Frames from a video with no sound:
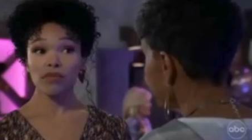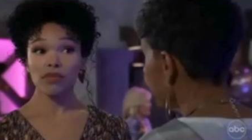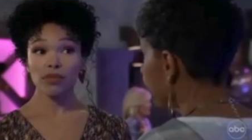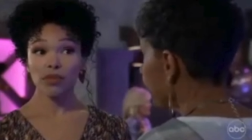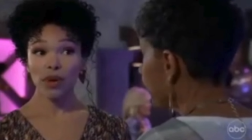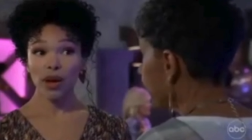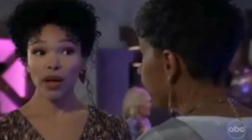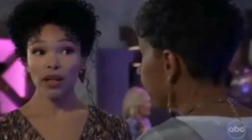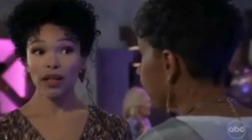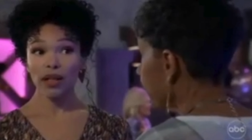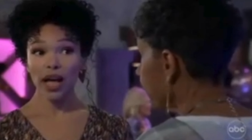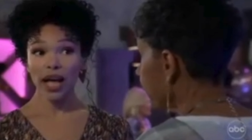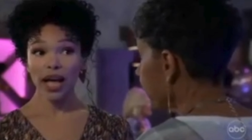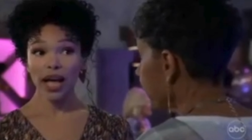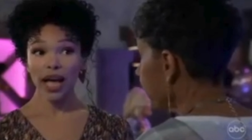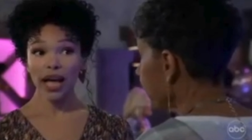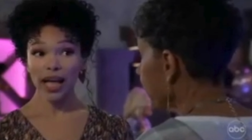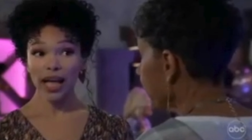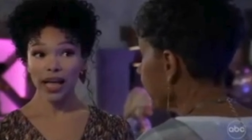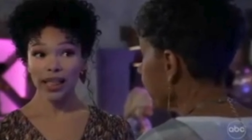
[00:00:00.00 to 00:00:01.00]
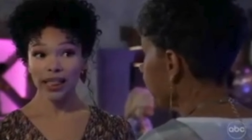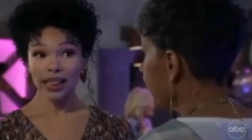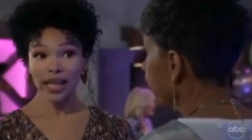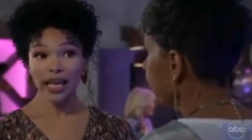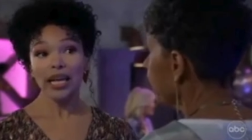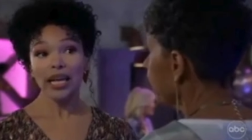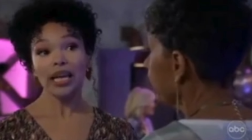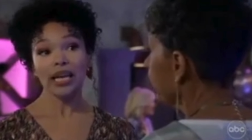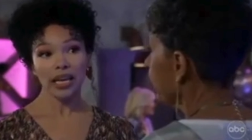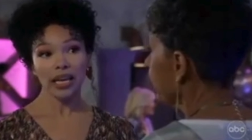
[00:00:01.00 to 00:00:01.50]
Well, I, I,
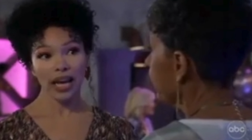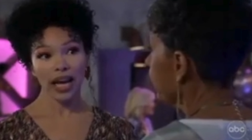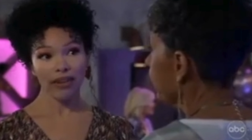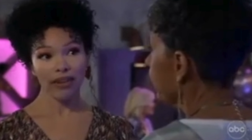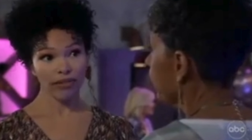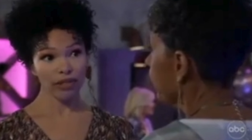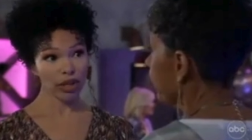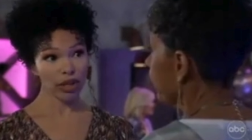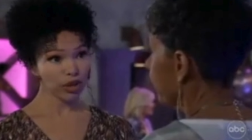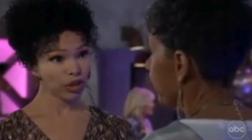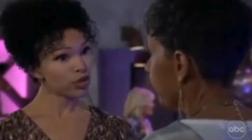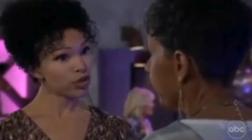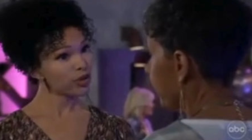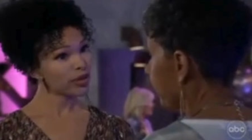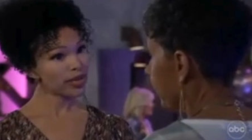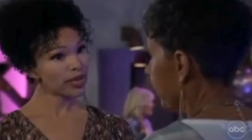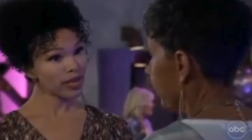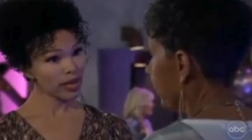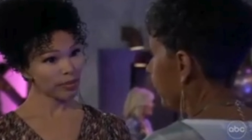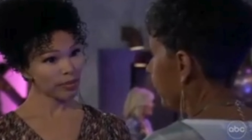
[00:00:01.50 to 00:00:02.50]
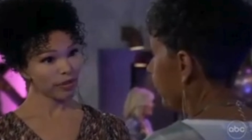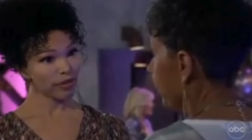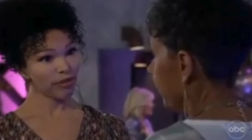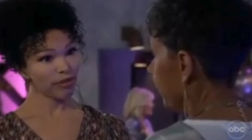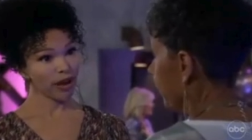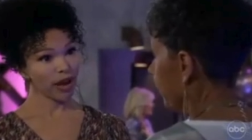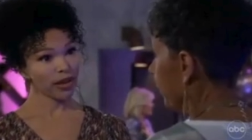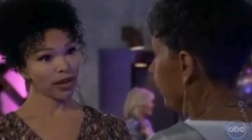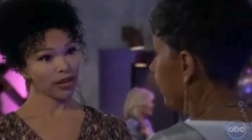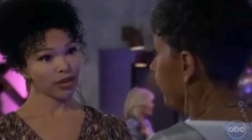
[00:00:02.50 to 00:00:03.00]
think I've learned to accept the
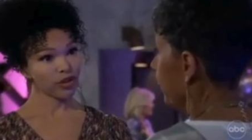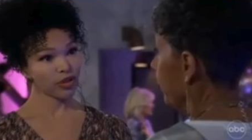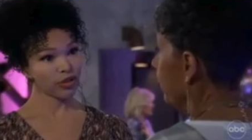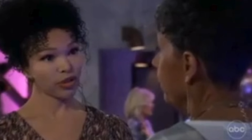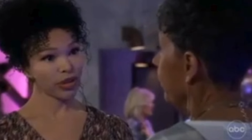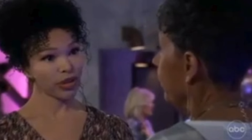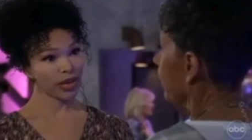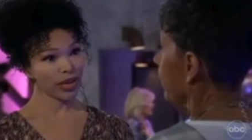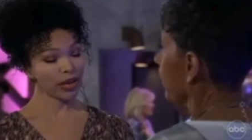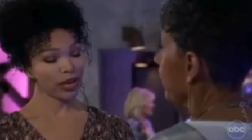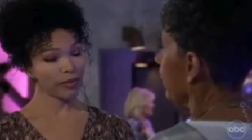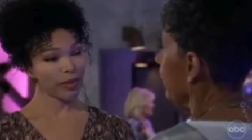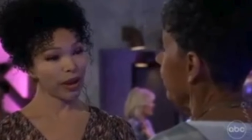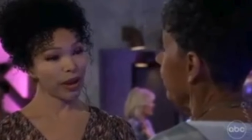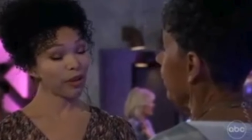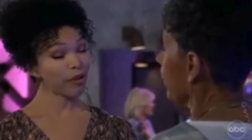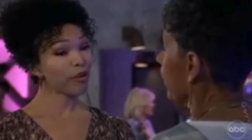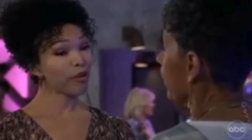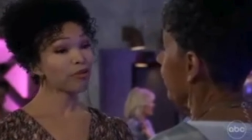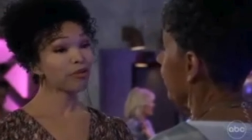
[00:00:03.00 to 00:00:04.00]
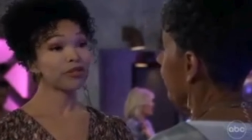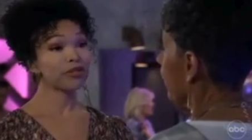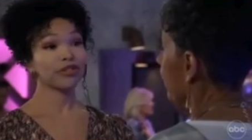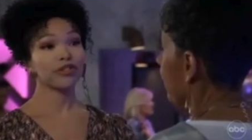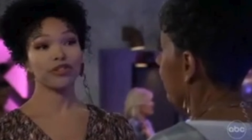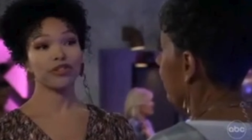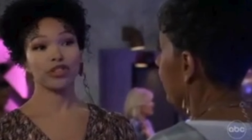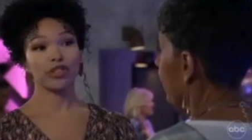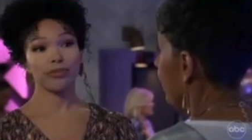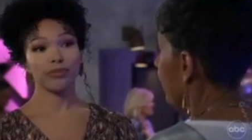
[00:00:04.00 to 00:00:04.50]
fact that Trina can make her own
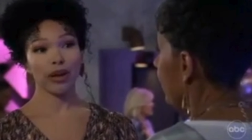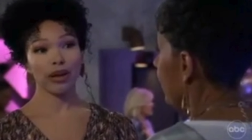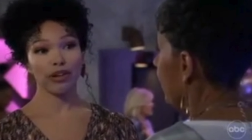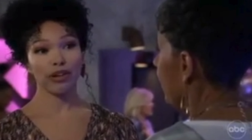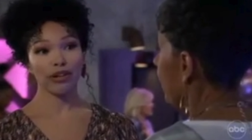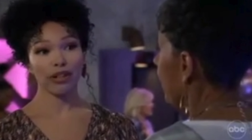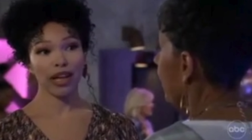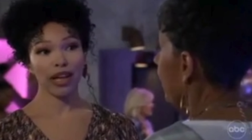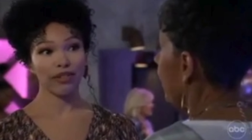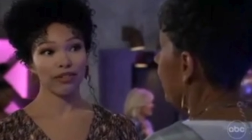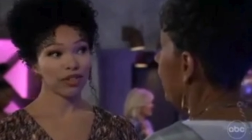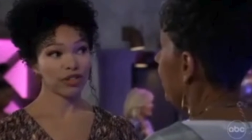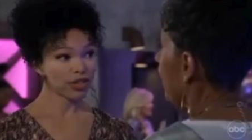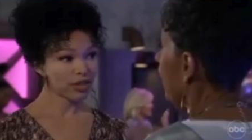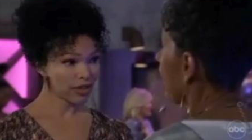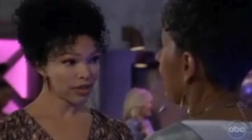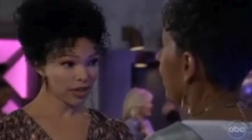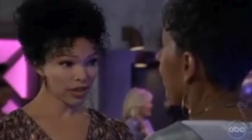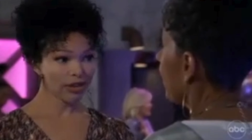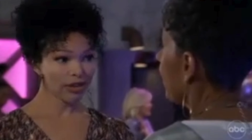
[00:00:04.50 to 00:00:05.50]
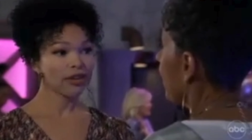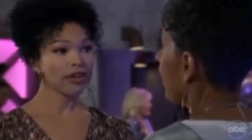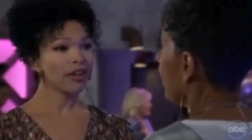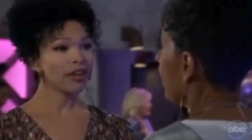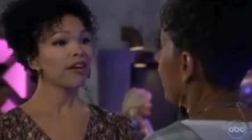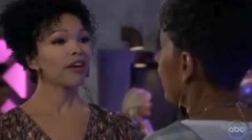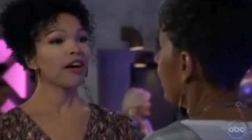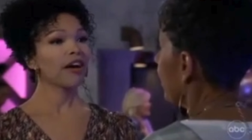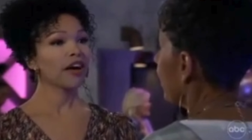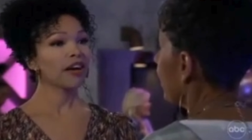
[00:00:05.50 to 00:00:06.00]
decisions about her life. She's a,
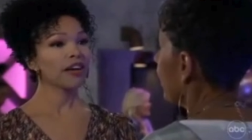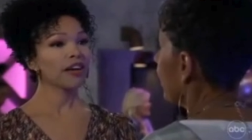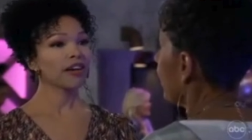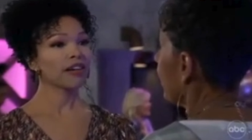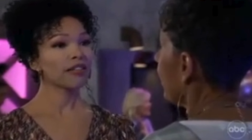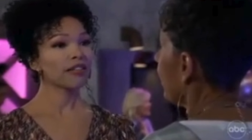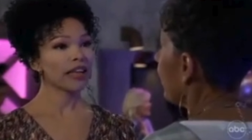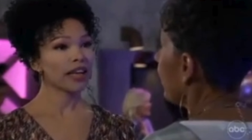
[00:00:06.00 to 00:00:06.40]
a young